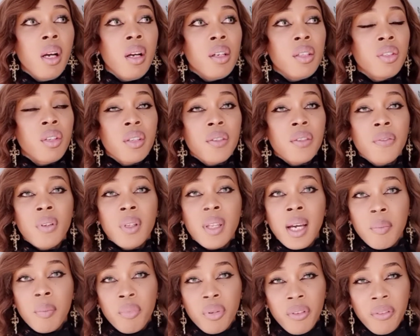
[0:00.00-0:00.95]
just for
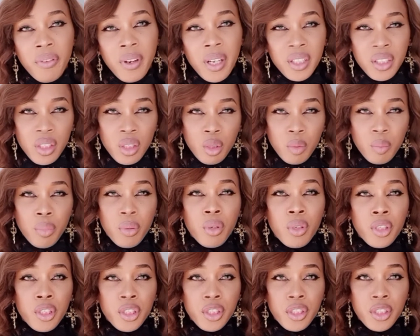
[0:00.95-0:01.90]
that professional
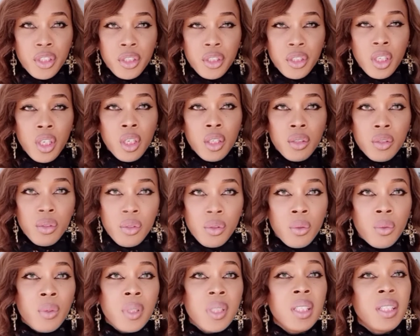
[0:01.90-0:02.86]
push
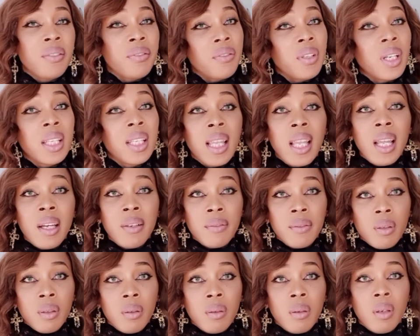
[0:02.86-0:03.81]
to a different
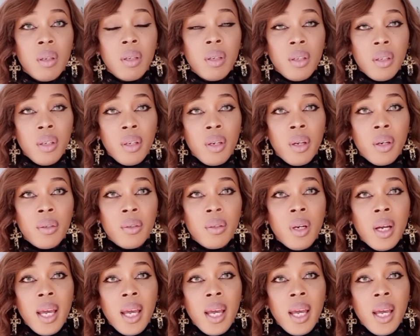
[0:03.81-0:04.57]
level, you know.